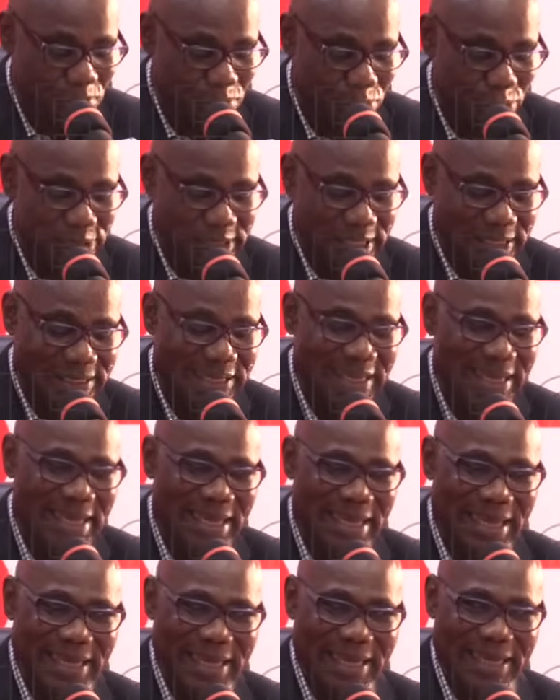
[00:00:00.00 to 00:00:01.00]
process
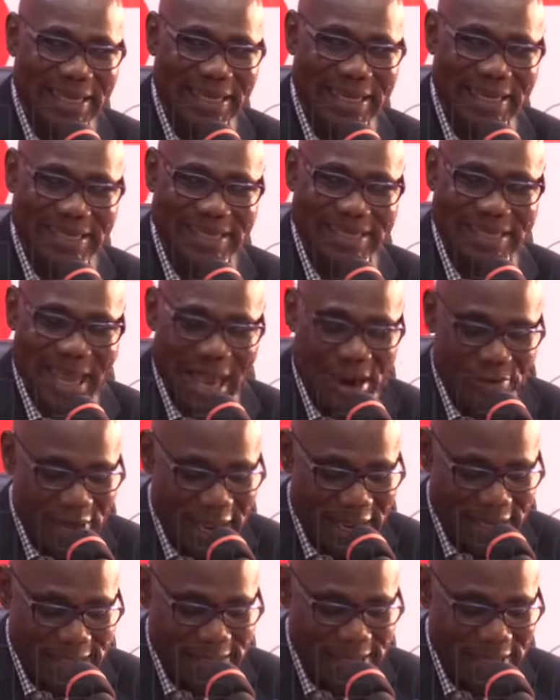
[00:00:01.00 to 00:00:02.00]
is
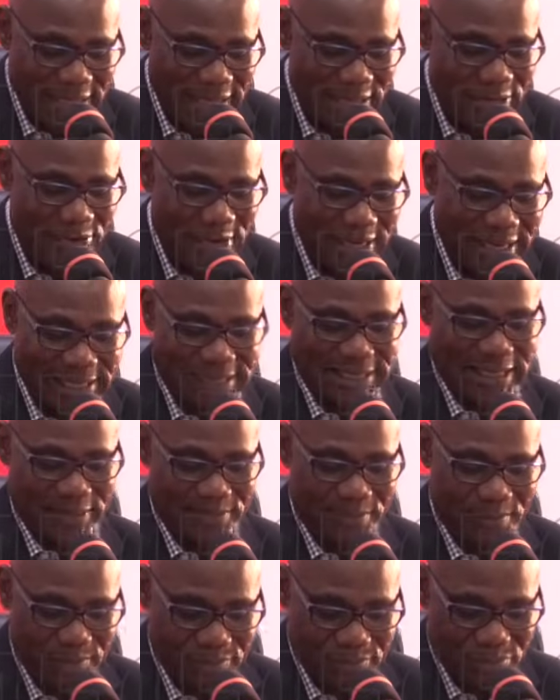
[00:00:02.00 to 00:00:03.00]
directly related
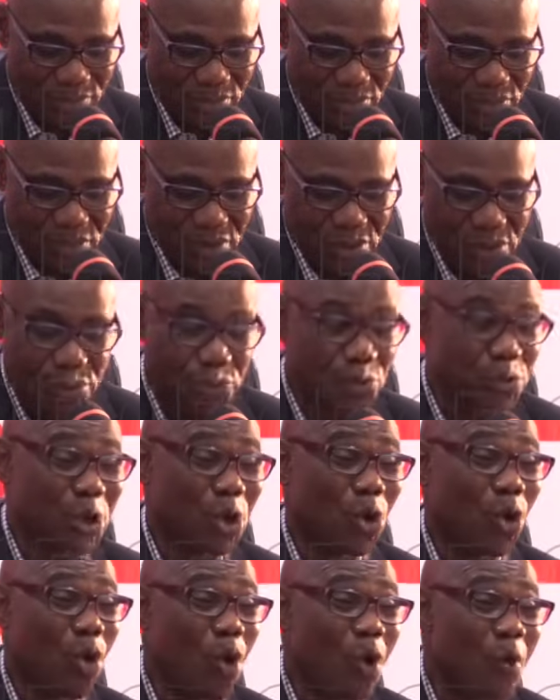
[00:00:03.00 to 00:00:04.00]
to the
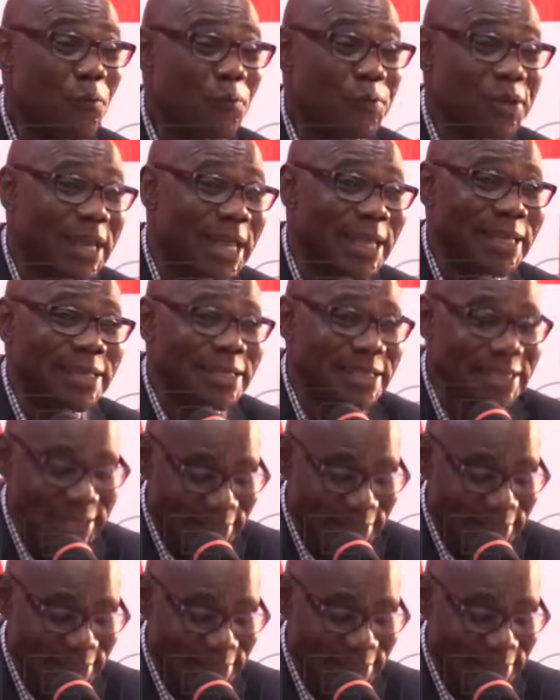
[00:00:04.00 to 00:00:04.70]
confidence